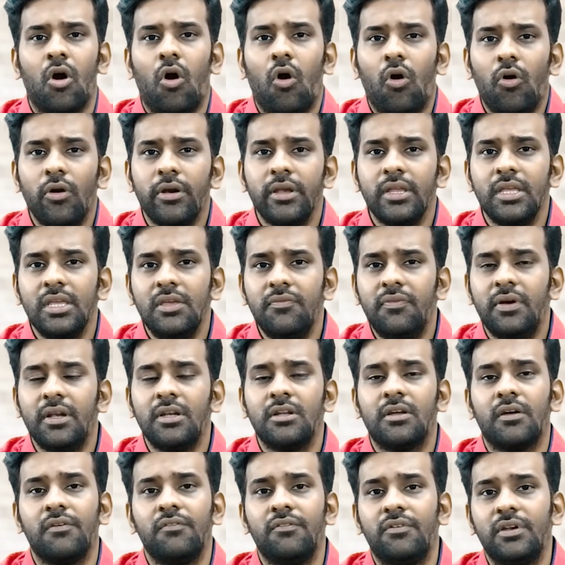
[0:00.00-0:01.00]
or
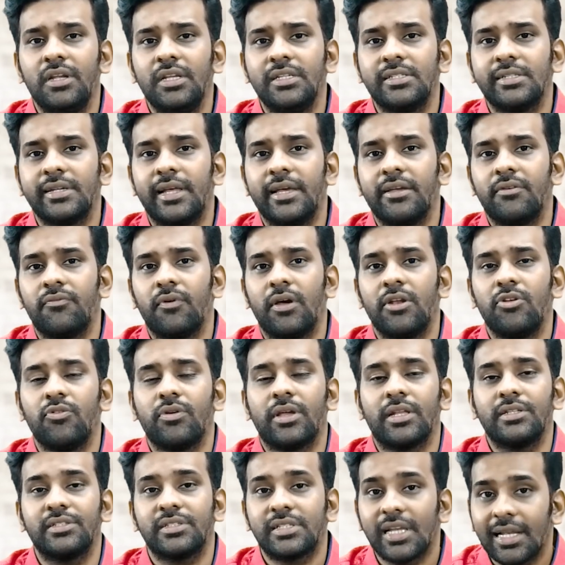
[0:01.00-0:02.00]
even countries like where
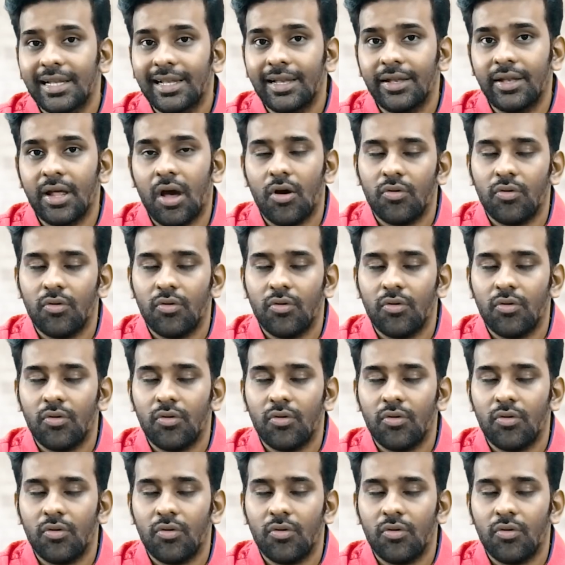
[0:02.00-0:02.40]
you can settle